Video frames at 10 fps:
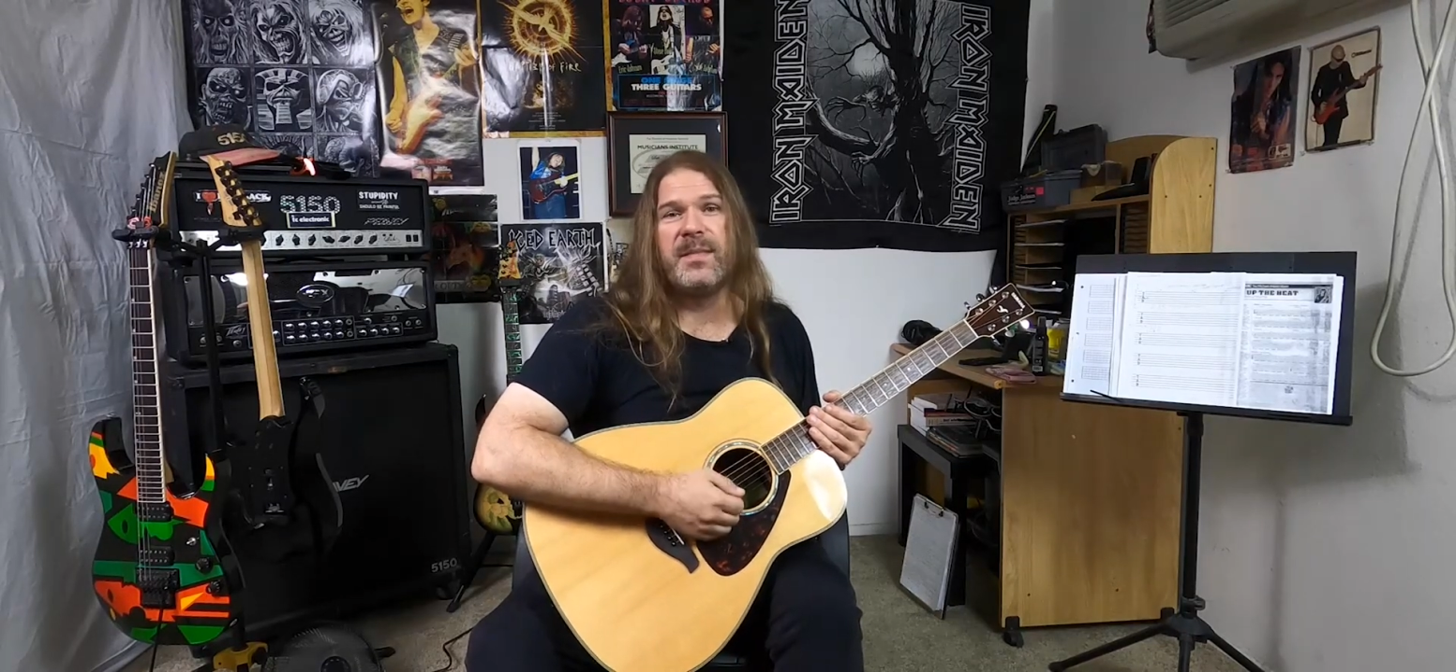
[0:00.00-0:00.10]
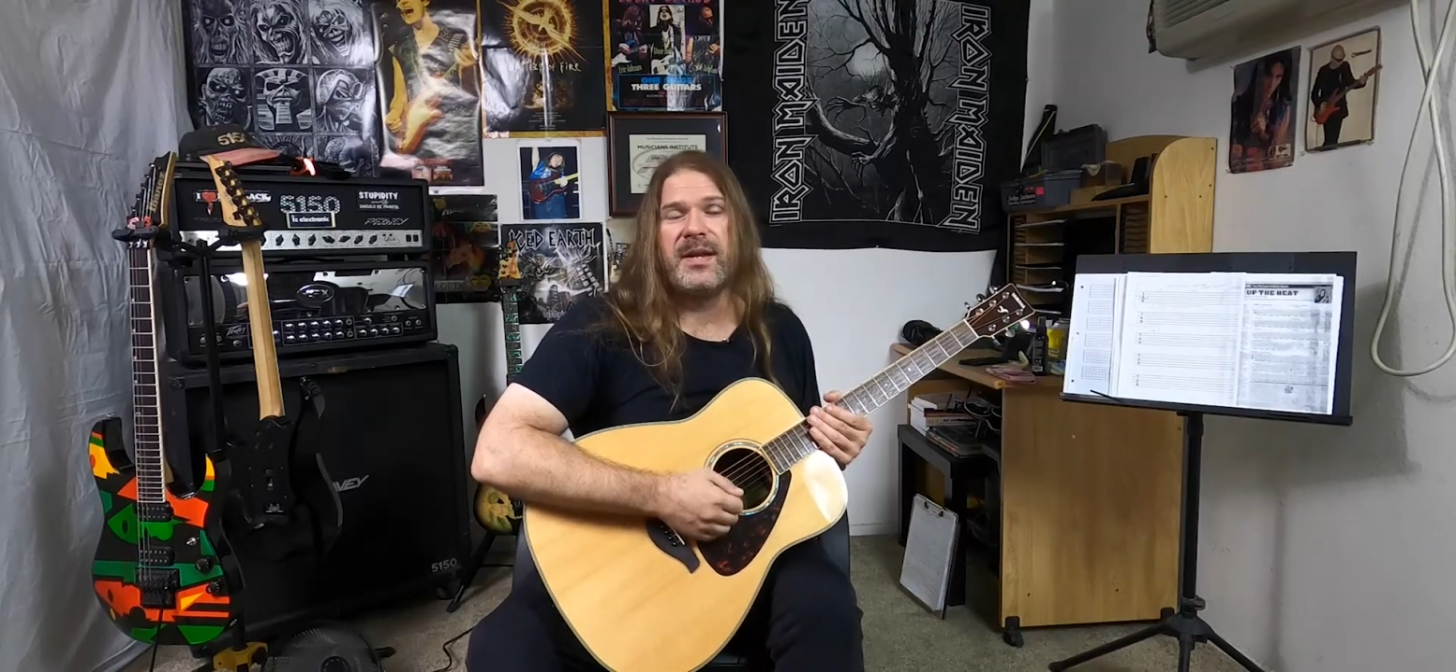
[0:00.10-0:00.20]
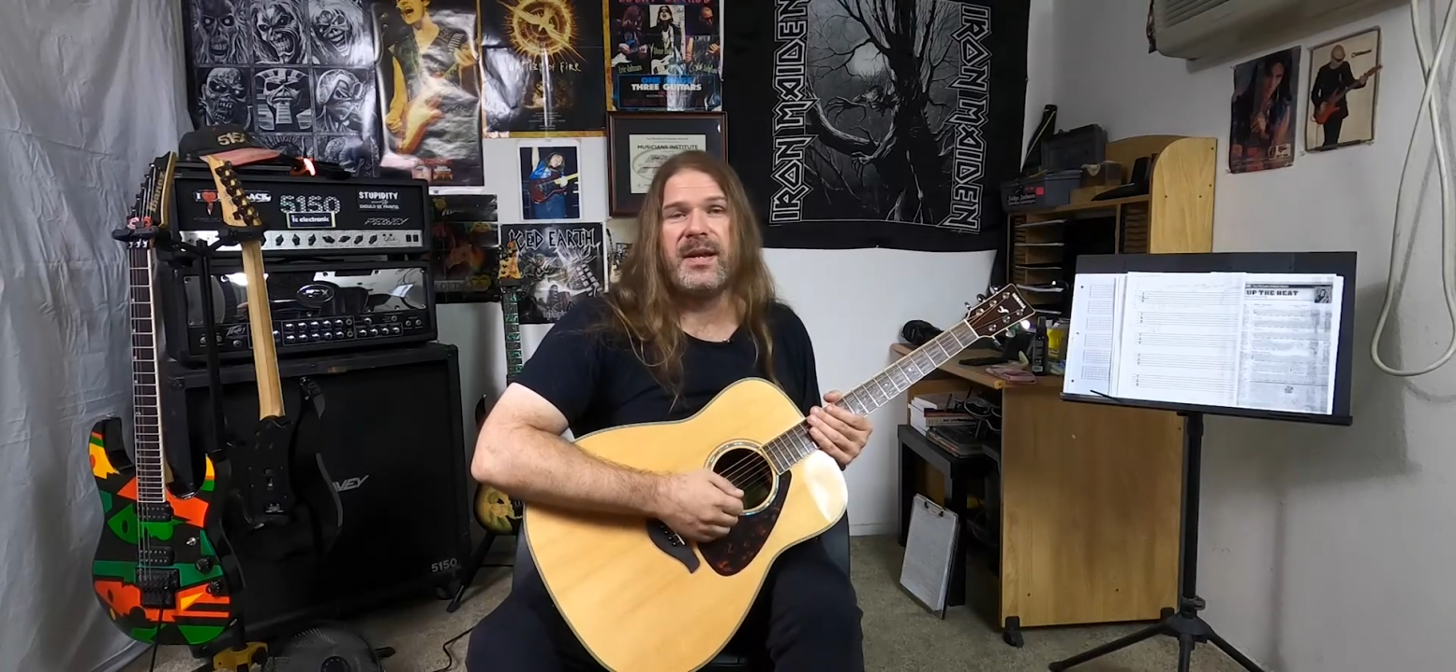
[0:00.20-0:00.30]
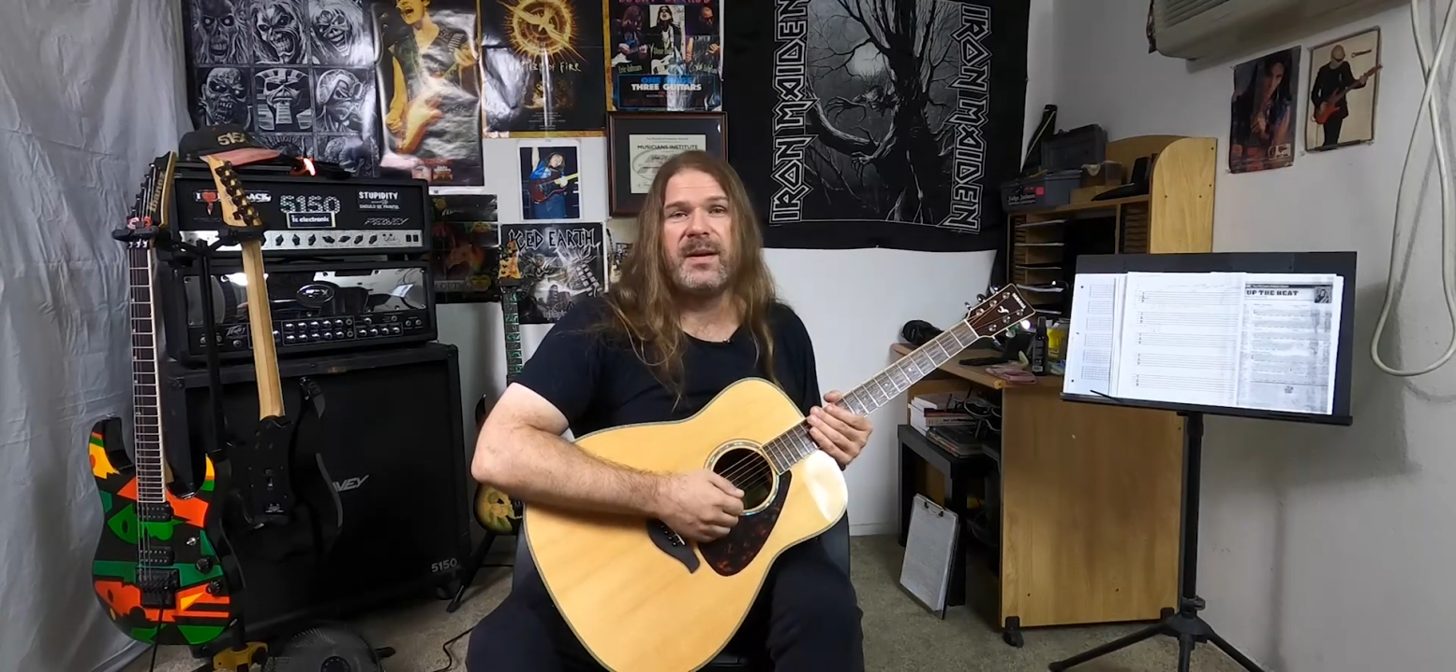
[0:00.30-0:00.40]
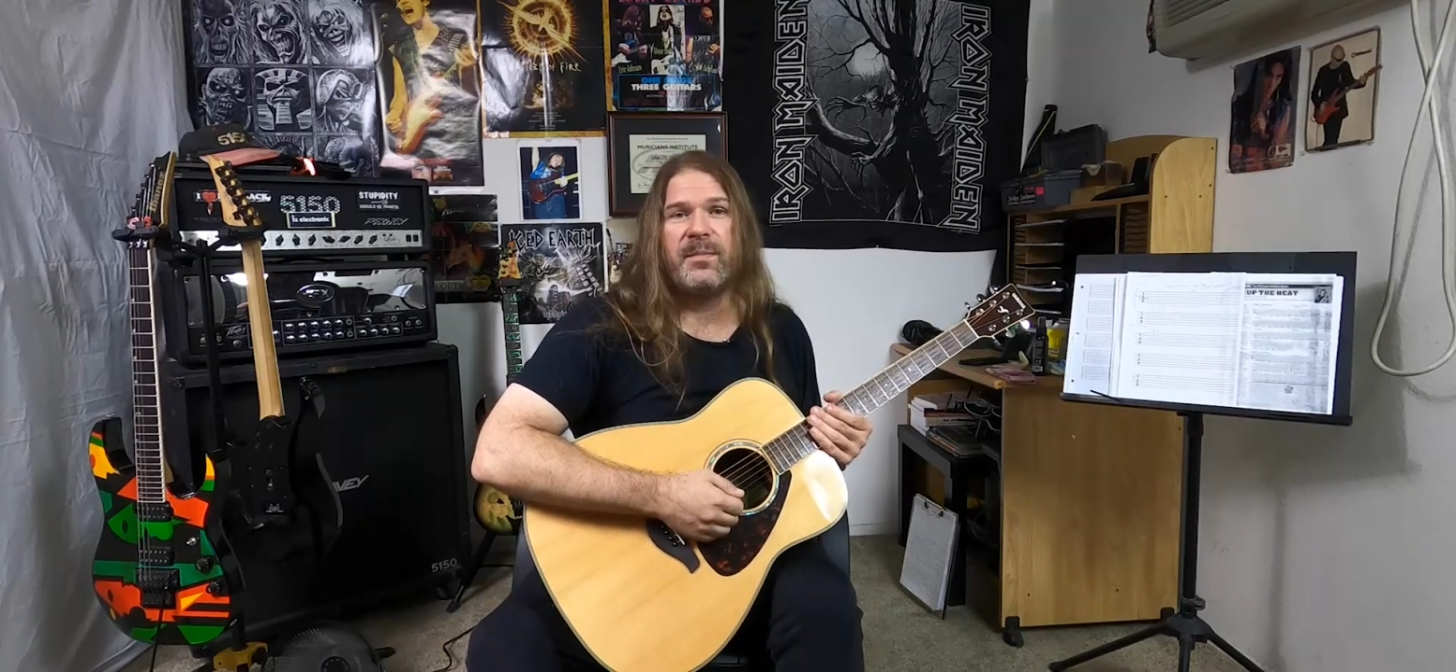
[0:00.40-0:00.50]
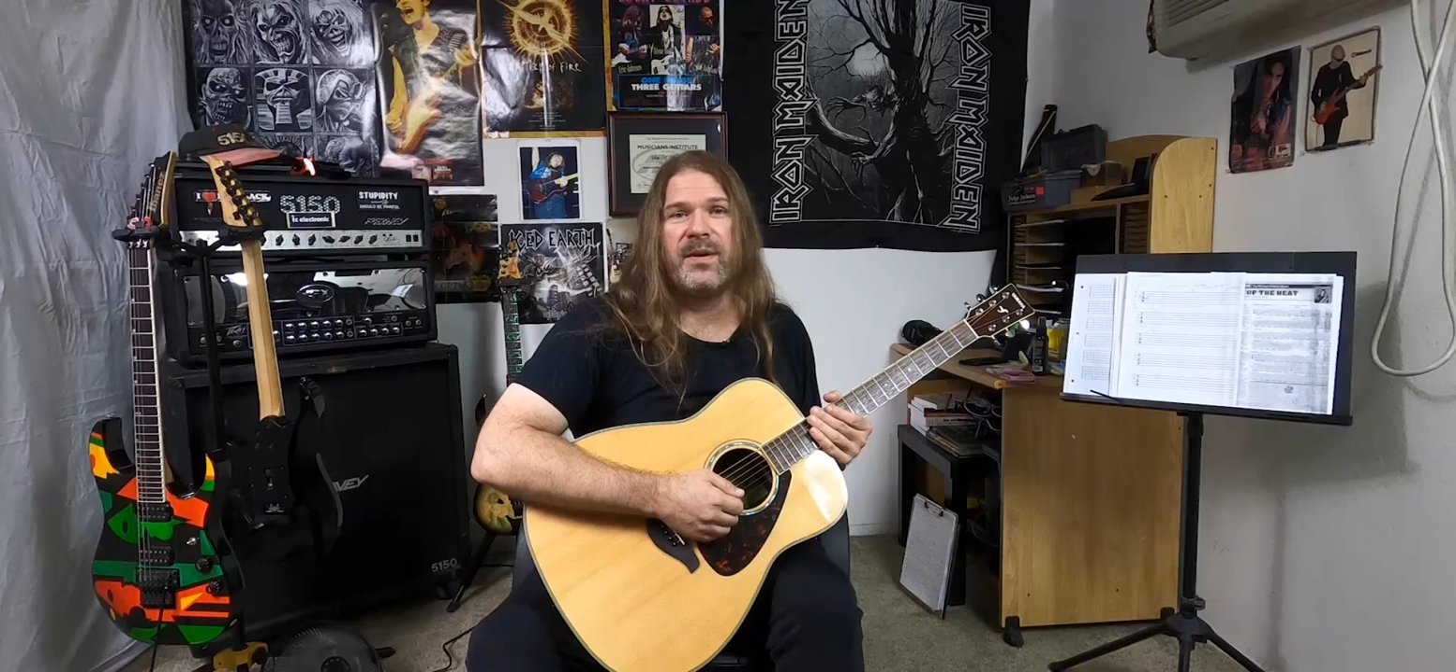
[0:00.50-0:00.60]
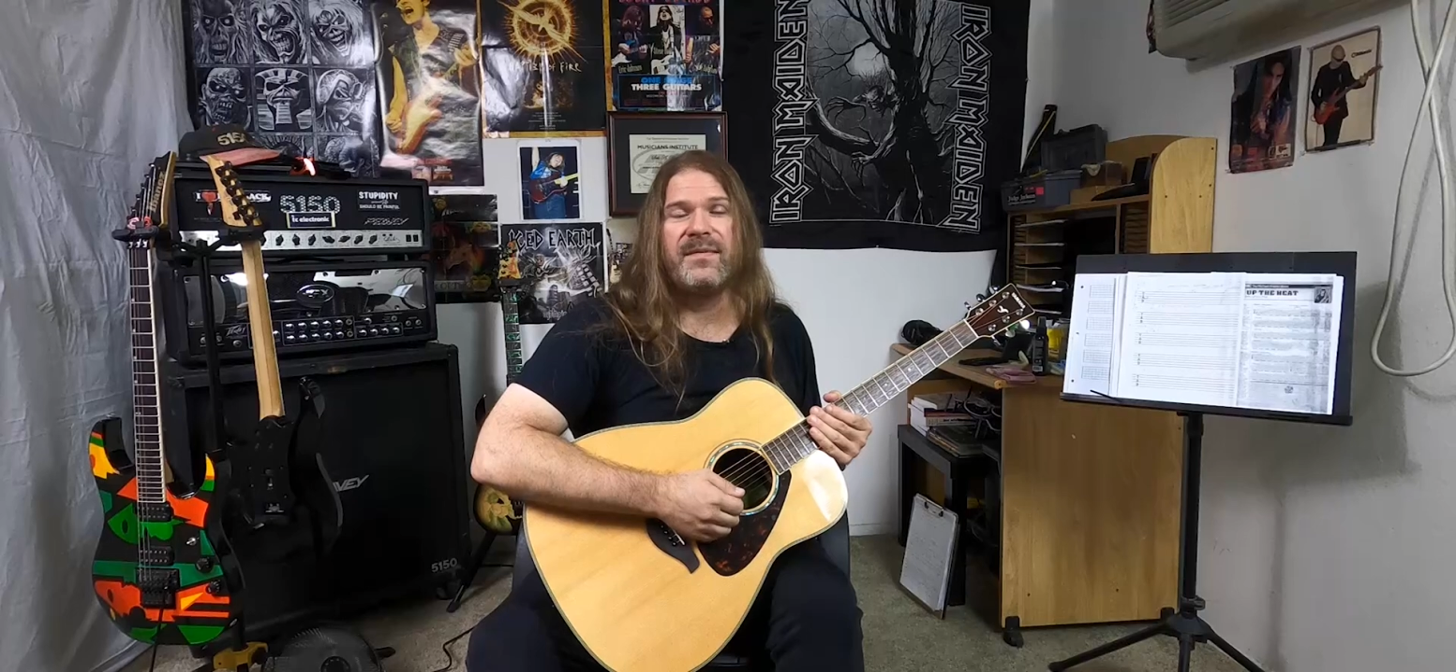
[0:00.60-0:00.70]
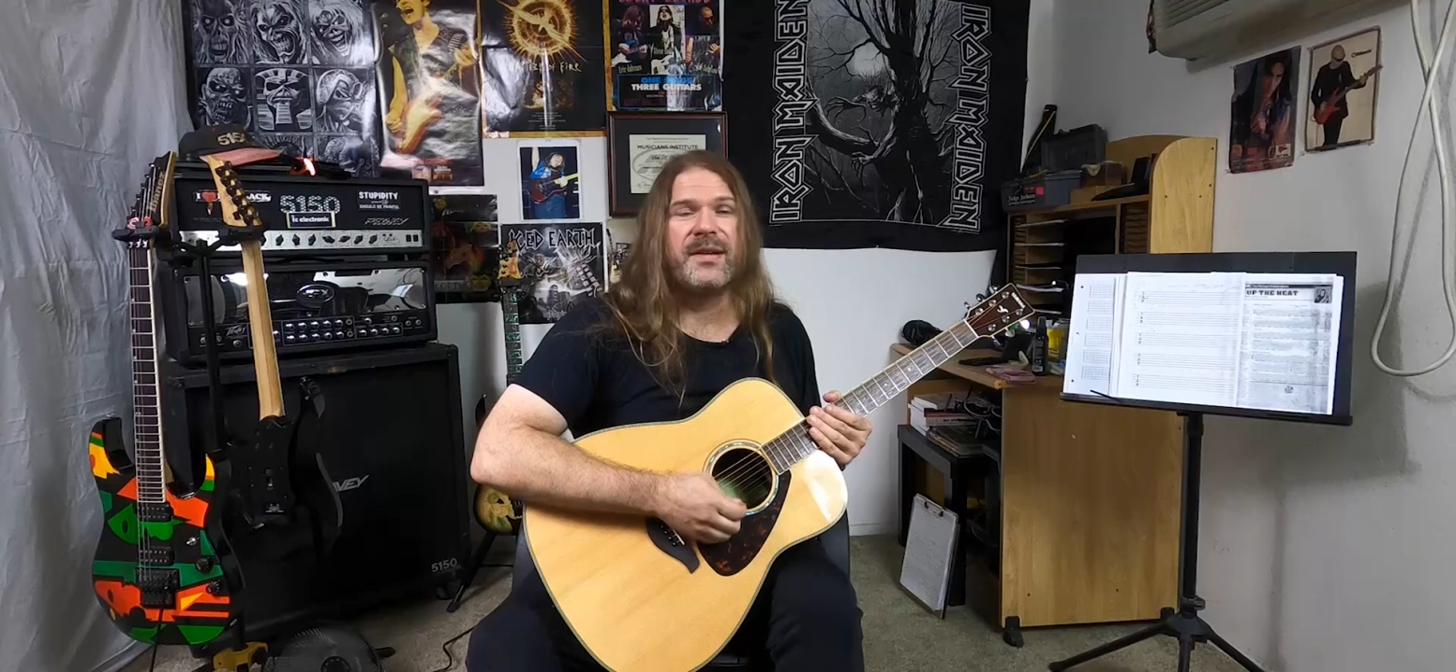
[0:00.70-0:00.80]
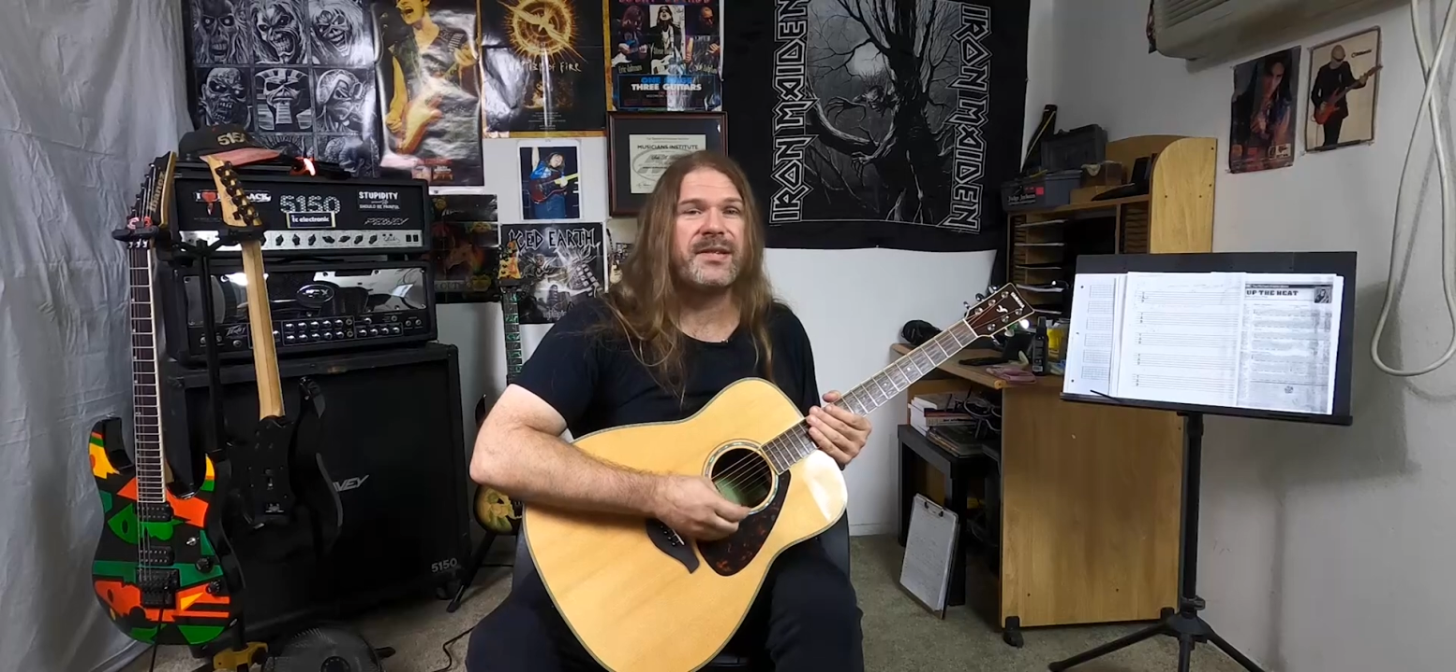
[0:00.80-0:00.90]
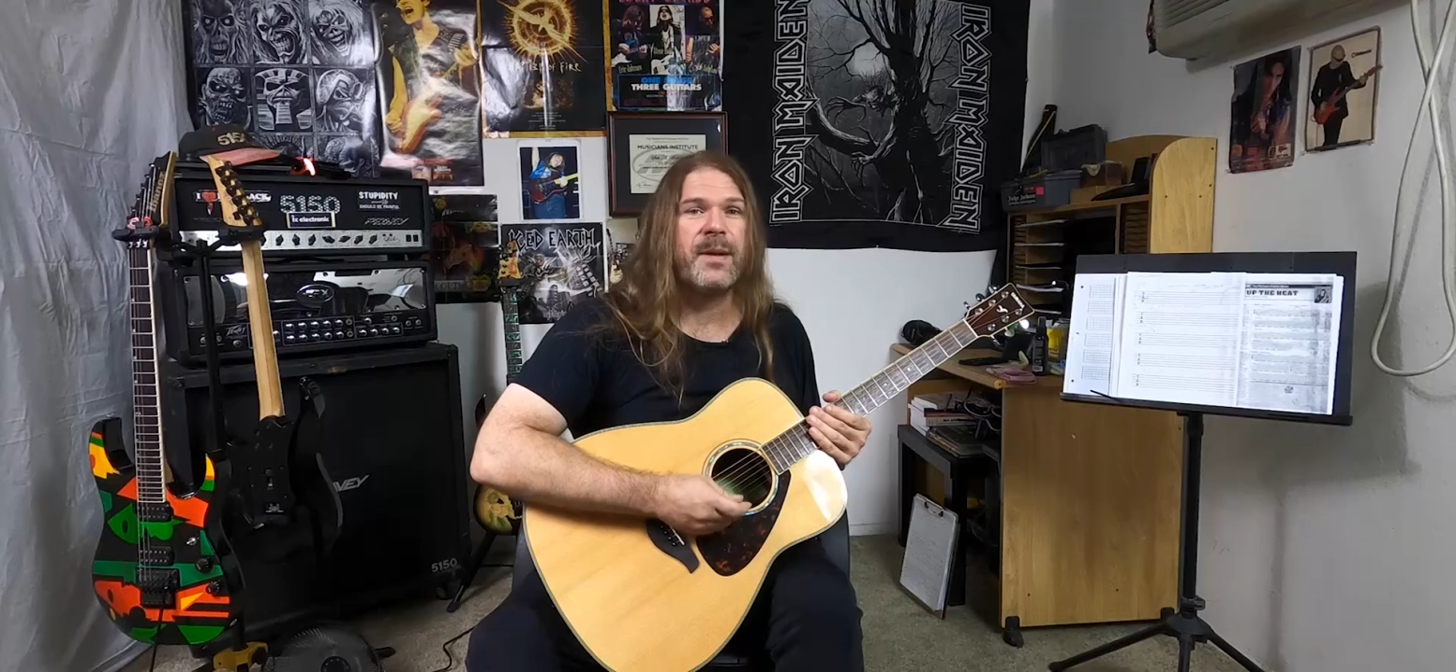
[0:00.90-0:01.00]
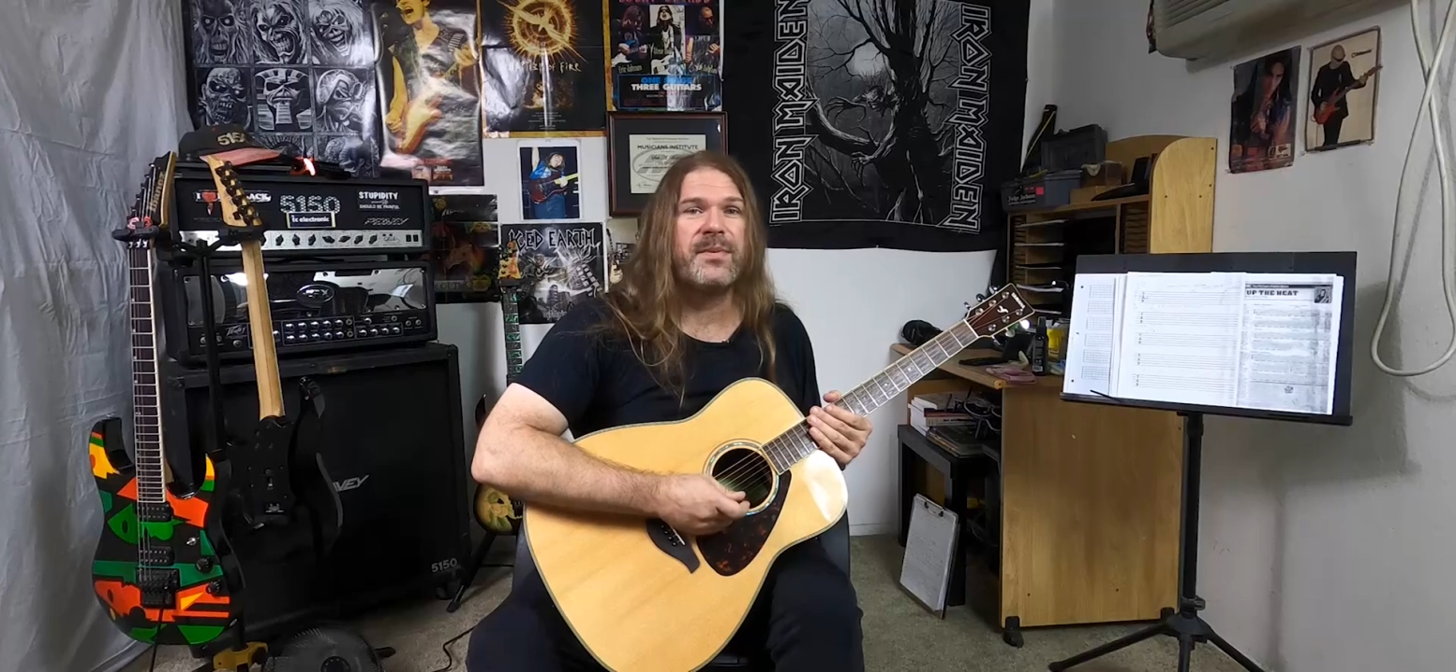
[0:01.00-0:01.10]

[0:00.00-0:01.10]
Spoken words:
many previous